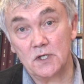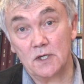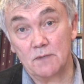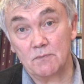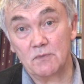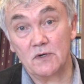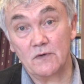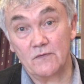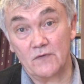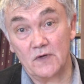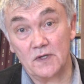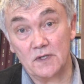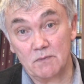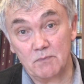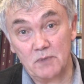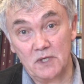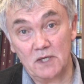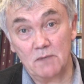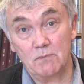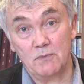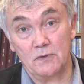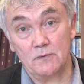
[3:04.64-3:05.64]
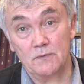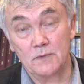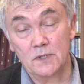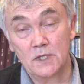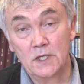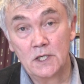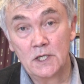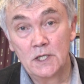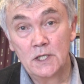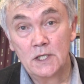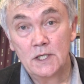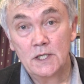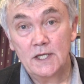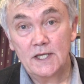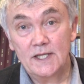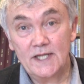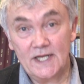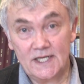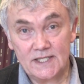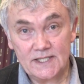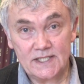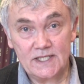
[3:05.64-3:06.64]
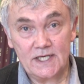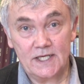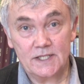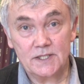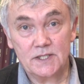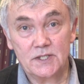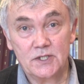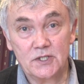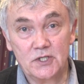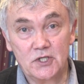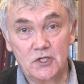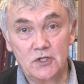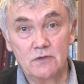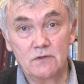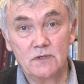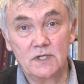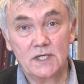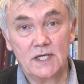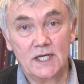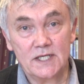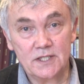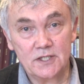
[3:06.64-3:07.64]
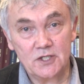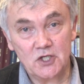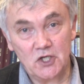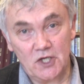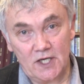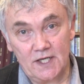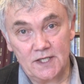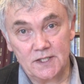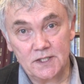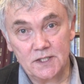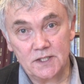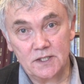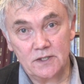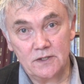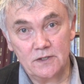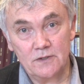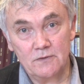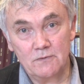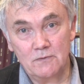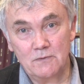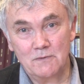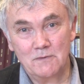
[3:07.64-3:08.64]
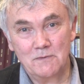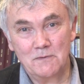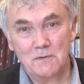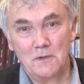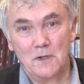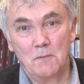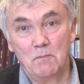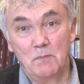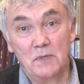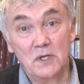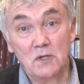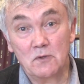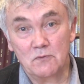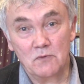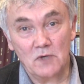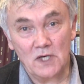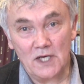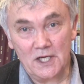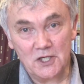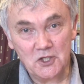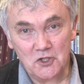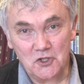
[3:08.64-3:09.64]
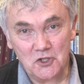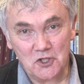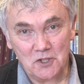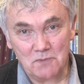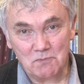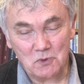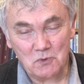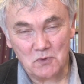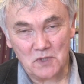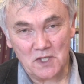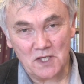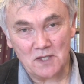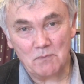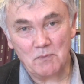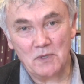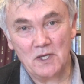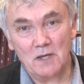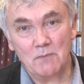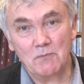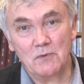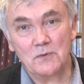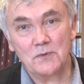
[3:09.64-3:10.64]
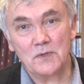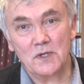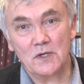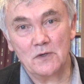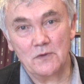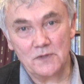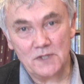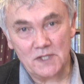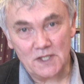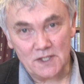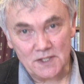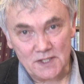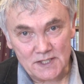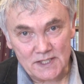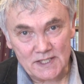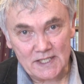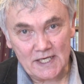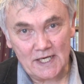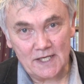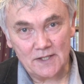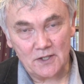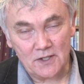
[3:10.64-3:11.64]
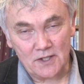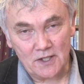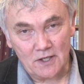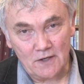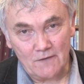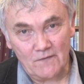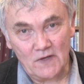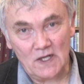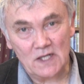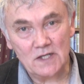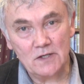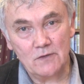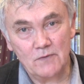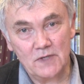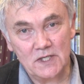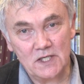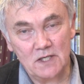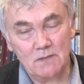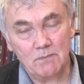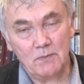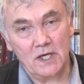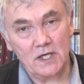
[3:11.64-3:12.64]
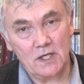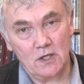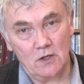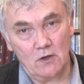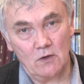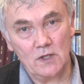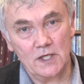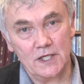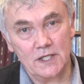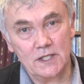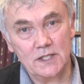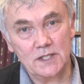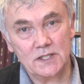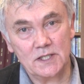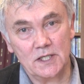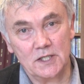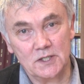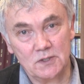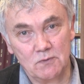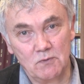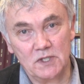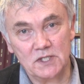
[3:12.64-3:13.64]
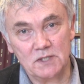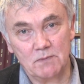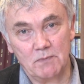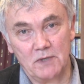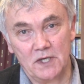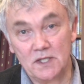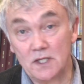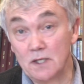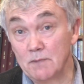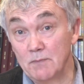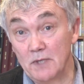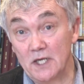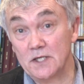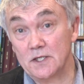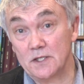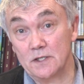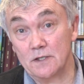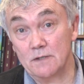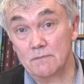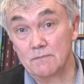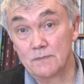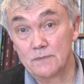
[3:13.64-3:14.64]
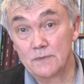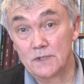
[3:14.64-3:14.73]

number of other people. In that sense, the student has a chance to build relationships with other people. They're going to understand that they're evaluated by colleagues as well as by their mentor.